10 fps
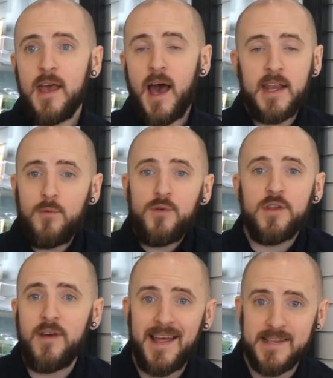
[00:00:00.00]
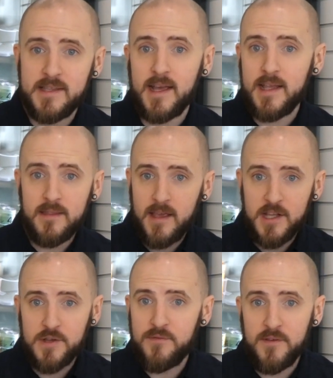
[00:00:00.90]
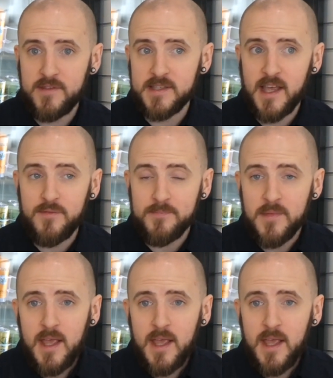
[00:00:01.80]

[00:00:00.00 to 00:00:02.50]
and he wouldn't have had to die at the age of 57.